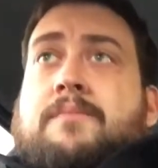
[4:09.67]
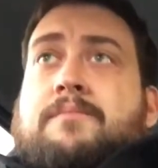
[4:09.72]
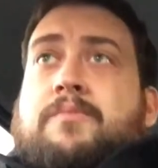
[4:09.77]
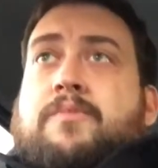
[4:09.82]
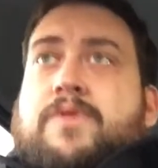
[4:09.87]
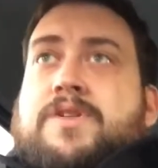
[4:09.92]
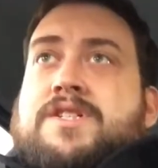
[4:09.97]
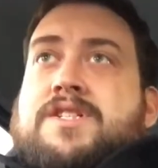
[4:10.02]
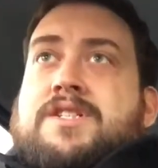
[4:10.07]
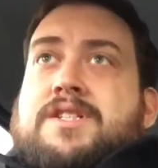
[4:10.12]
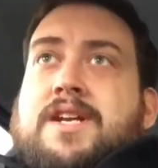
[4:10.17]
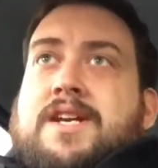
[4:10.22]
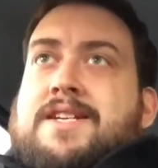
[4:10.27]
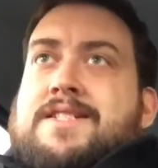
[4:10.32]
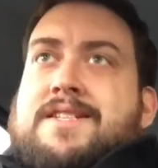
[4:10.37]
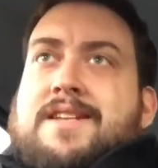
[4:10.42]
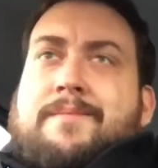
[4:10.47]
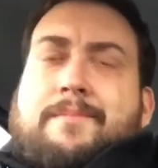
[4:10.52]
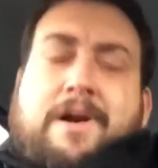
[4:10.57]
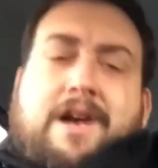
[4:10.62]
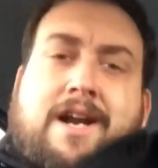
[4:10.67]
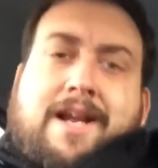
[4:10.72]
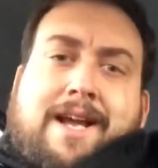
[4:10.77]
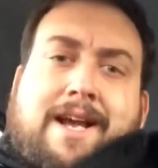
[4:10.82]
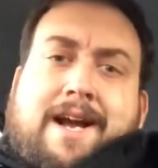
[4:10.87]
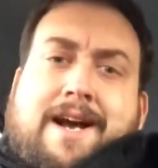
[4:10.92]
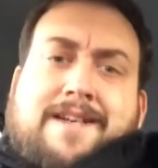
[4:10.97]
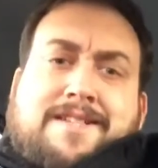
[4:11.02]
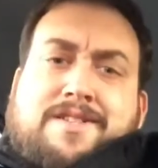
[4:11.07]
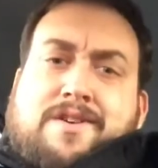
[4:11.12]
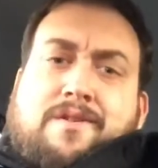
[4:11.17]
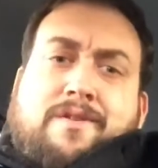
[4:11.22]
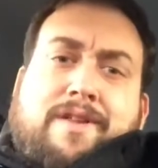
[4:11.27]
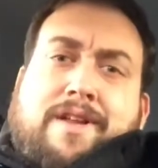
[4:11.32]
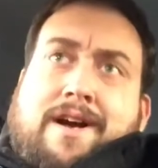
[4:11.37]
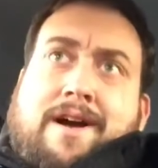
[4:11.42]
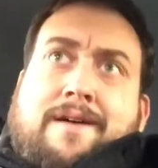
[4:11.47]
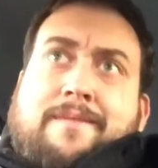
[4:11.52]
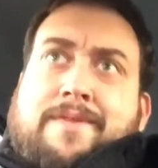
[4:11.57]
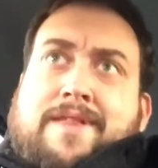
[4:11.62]
which he's an American guy, so
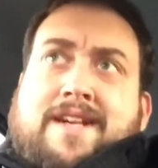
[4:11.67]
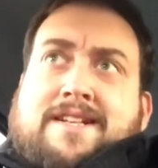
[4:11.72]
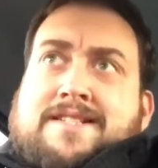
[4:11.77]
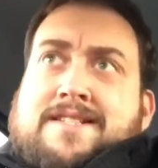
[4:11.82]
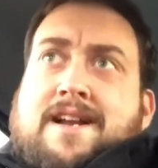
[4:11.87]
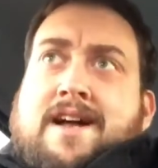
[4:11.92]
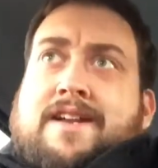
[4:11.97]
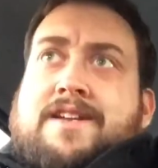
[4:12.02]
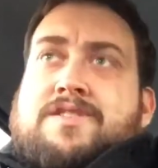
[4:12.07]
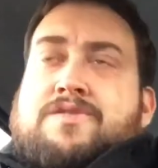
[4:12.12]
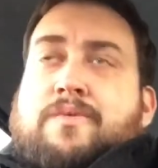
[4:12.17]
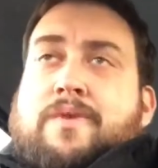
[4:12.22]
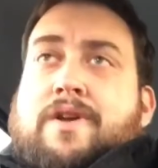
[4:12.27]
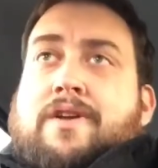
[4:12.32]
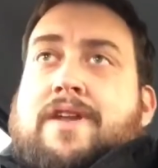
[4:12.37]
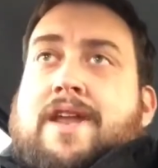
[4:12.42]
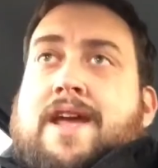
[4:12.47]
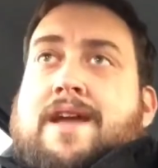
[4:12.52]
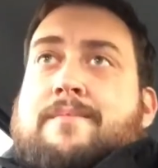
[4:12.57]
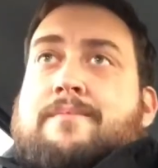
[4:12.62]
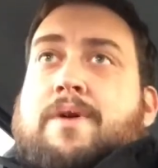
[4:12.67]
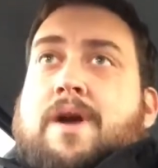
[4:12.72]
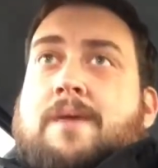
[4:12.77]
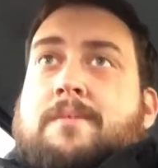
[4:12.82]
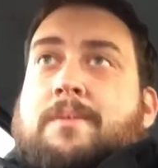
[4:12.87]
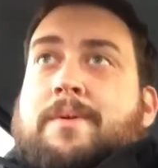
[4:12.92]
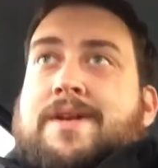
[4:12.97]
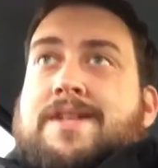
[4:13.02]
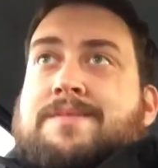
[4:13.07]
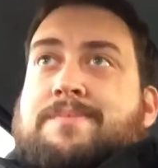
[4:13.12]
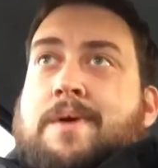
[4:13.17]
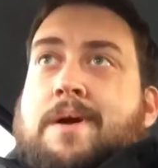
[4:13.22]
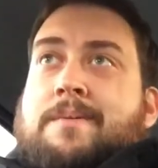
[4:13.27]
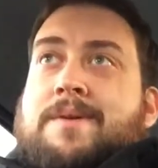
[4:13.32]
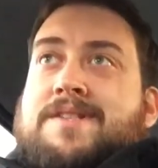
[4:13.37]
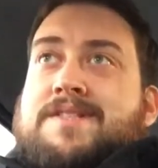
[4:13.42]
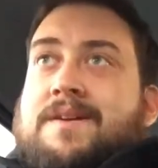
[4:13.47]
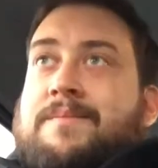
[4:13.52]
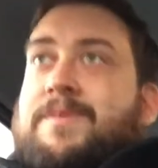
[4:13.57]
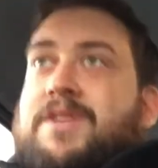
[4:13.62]
that's not his real name probably. It's
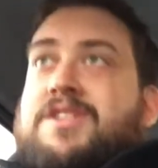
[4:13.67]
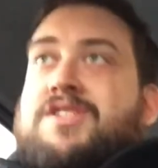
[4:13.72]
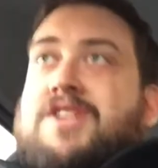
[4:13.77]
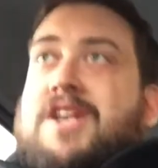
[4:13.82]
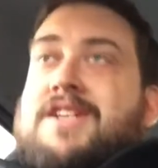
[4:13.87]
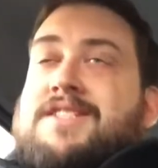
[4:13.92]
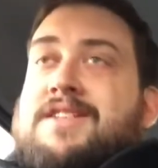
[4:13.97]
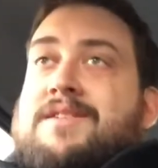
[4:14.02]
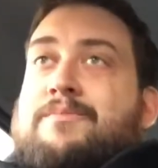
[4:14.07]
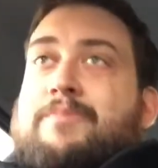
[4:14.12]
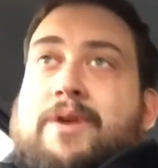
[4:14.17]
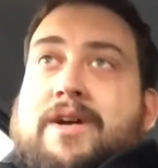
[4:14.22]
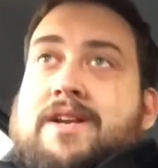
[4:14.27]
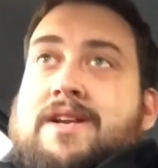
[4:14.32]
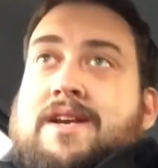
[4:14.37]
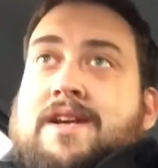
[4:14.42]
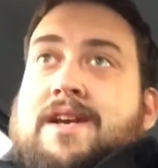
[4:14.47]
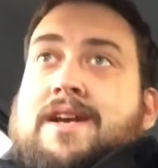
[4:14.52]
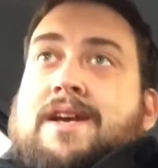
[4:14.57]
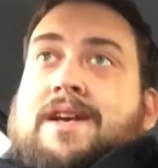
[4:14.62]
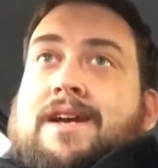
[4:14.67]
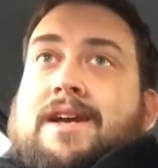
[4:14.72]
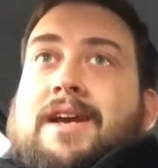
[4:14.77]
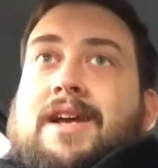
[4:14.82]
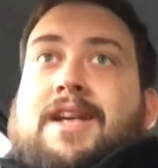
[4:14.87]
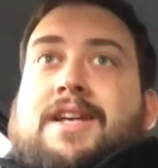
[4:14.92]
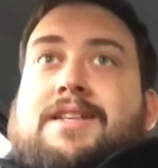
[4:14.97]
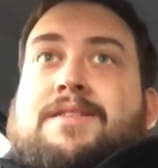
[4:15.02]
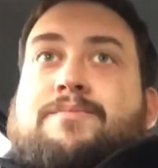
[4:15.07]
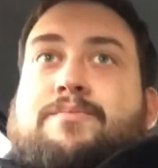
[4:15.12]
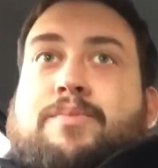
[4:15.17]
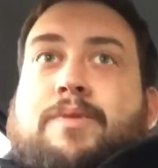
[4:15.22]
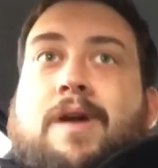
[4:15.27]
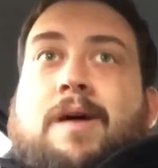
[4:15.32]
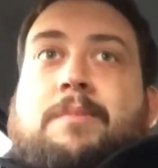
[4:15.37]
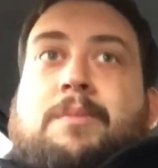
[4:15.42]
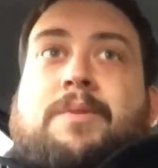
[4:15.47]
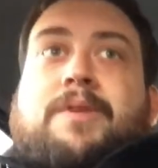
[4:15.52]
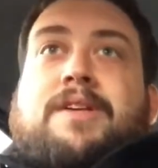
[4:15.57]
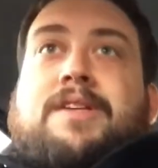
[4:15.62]
probably something Jason, but it
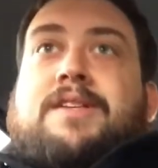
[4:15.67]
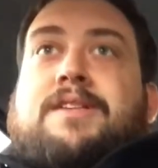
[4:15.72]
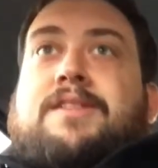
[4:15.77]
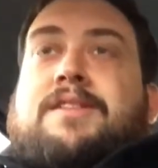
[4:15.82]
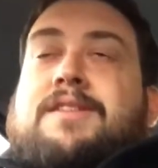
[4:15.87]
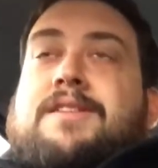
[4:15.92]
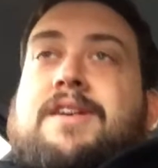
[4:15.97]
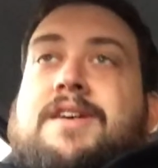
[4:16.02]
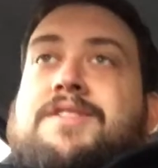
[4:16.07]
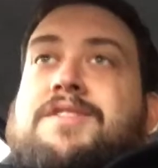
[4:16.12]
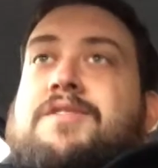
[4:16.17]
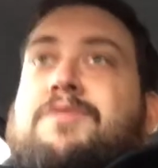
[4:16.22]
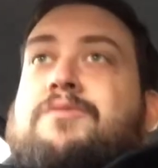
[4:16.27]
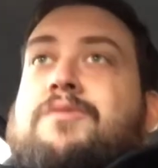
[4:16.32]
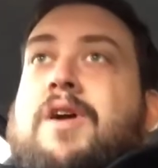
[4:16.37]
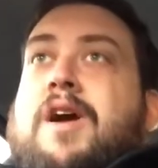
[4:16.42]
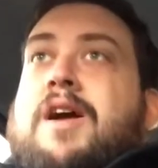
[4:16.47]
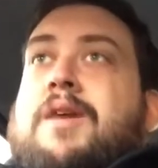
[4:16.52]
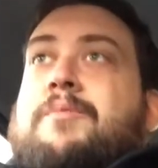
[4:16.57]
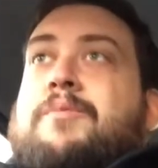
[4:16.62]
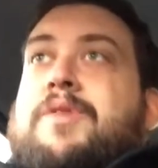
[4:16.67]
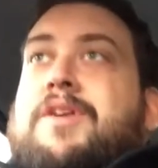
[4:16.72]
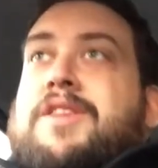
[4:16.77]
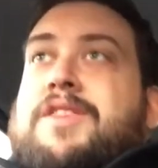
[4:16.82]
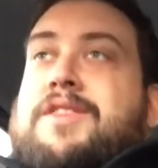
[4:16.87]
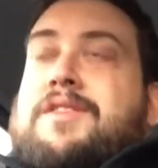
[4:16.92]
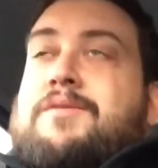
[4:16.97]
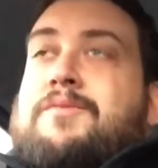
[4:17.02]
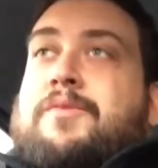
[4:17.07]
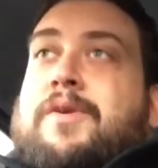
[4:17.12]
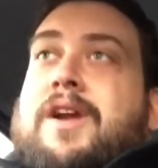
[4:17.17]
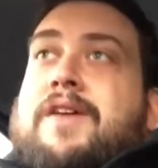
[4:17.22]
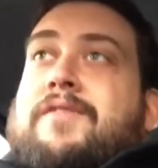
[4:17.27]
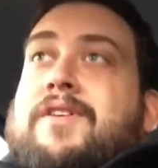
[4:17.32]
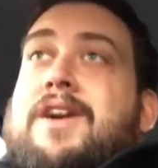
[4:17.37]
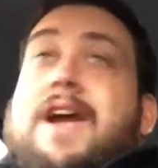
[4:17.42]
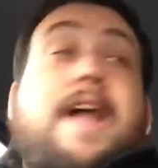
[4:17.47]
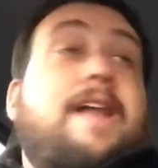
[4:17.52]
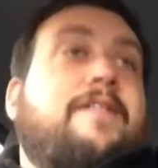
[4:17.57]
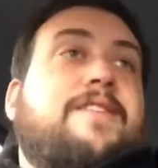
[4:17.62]
probably doesn't rhyme with
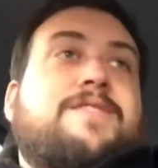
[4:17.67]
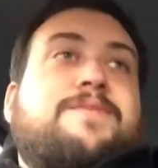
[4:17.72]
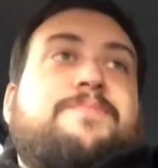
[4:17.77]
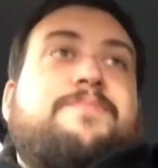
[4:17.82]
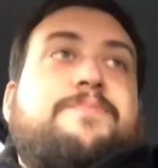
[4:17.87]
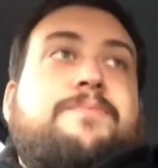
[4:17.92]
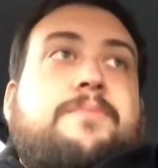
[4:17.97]
whatever. Anyways,